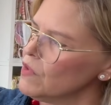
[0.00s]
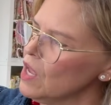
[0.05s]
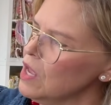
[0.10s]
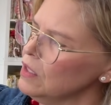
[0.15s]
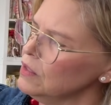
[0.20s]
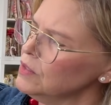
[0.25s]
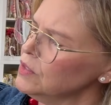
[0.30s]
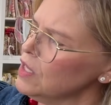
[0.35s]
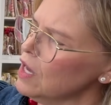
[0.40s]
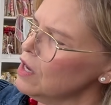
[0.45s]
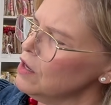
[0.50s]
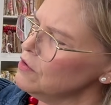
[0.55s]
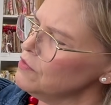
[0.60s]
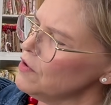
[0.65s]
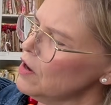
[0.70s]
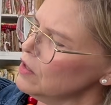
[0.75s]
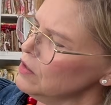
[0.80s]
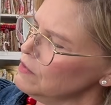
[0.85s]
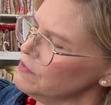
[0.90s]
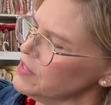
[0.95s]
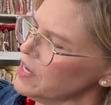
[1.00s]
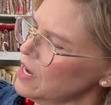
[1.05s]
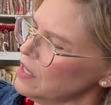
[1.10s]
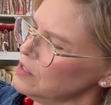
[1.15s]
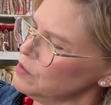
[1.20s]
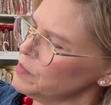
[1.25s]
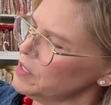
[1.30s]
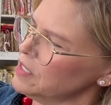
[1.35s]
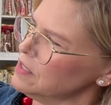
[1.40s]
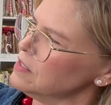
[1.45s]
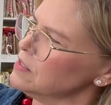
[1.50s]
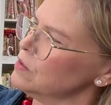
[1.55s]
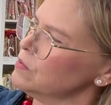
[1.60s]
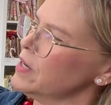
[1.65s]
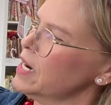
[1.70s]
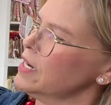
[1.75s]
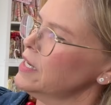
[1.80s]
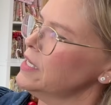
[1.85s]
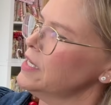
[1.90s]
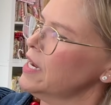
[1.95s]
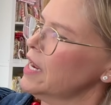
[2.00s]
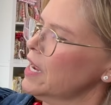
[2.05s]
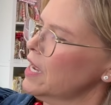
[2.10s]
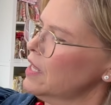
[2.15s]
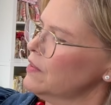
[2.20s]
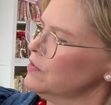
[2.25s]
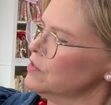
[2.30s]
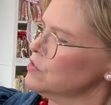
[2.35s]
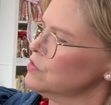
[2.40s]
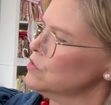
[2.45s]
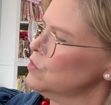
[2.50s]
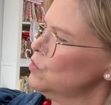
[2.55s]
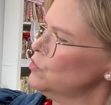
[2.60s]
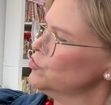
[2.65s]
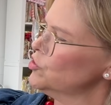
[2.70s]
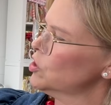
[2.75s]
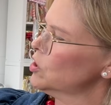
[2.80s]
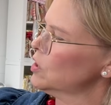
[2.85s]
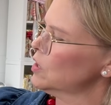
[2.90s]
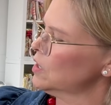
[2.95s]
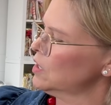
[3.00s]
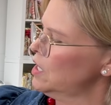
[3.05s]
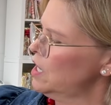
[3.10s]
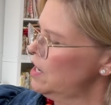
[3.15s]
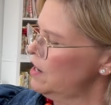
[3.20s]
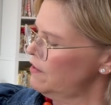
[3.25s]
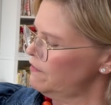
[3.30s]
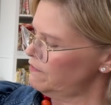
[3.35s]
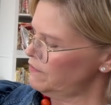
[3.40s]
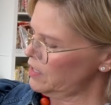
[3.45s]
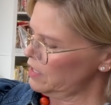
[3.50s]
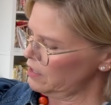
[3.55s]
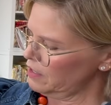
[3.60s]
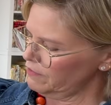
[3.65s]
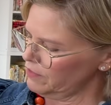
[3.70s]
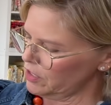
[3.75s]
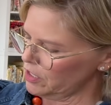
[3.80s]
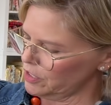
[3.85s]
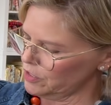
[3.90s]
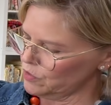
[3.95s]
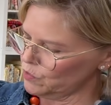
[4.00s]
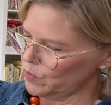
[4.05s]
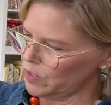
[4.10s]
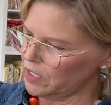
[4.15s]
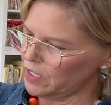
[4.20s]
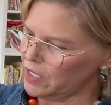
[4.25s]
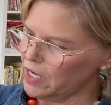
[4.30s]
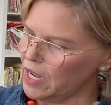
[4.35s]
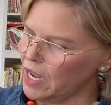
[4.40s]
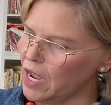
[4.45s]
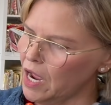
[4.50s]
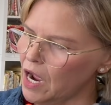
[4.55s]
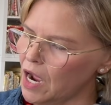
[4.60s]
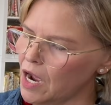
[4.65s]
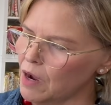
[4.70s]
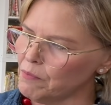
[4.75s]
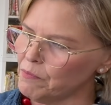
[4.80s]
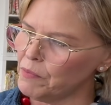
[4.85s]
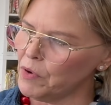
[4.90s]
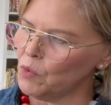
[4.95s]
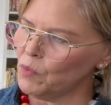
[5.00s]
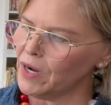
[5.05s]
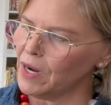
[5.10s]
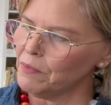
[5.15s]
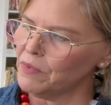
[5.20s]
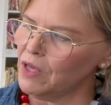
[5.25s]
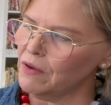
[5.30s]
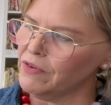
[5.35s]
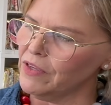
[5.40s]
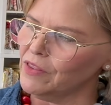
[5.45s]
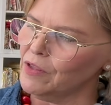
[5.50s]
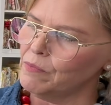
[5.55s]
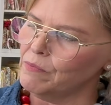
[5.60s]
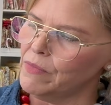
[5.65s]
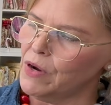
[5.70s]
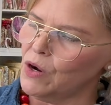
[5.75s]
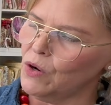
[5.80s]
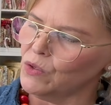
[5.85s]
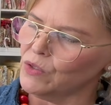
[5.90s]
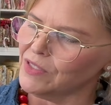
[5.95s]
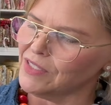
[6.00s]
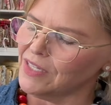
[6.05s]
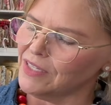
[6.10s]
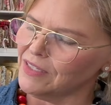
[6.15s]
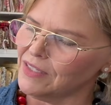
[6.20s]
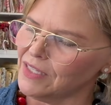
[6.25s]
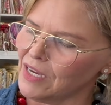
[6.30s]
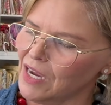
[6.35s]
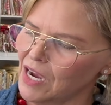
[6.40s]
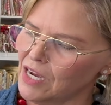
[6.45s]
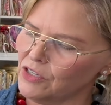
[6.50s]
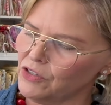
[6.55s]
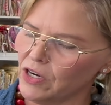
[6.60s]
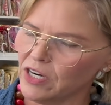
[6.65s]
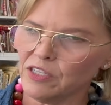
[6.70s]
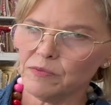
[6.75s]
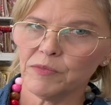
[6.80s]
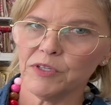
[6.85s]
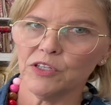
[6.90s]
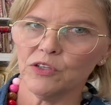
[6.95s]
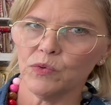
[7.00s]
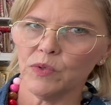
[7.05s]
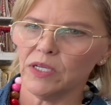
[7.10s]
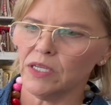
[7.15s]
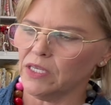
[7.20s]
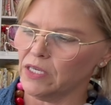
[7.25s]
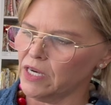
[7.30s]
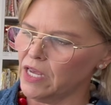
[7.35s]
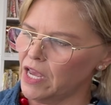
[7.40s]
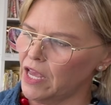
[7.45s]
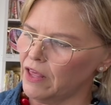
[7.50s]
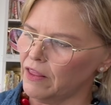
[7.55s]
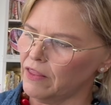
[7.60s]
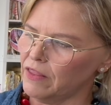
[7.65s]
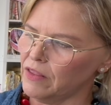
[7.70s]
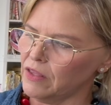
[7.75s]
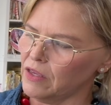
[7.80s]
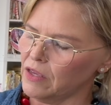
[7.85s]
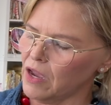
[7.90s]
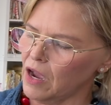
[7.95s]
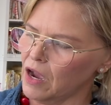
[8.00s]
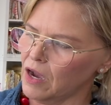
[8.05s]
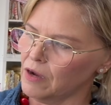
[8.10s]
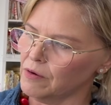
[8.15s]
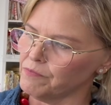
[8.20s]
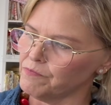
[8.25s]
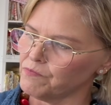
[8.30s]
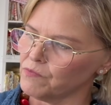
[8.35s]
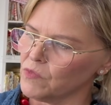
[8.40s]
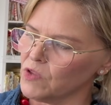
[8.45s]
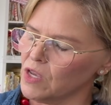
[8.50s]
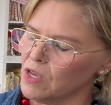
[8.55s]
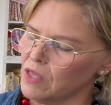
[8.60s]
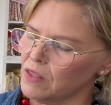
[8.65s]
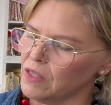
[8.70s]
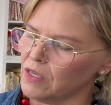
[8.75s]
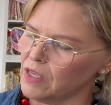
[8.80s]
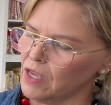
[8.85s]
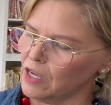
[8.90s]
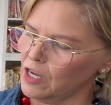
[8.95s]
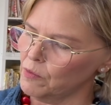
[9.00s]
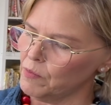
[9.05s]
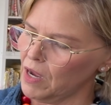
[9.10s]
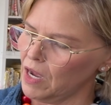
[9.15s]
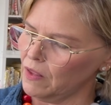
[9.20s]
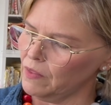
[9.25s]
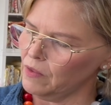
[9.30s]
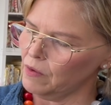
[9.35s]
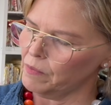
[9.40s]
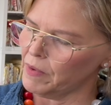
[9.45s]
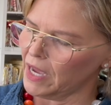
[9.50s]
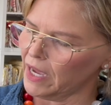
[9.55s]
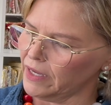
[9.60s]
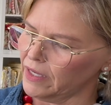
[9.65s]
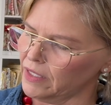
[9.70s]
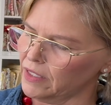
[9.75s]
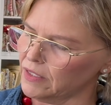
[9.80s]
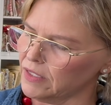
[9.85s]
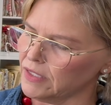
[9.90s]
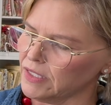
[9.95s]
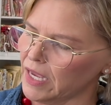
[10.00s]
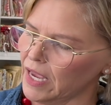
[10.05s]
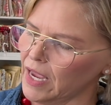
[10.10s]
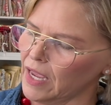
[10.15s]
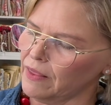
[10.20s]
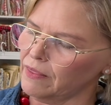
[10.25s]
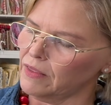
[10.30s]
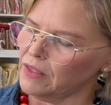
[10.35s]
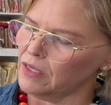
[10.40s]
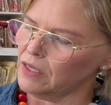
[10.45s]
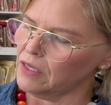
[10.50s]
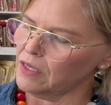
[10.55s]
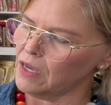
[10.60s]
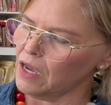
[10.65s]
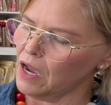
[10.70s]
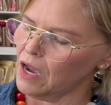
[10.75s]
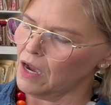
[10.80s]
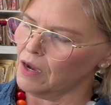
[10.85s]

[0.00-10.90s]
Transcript: Love all of the elements, the Raggedy Ann, the soldier, very, very sweet. But what I'm loving the most is the contrast between the gingham on the bias and the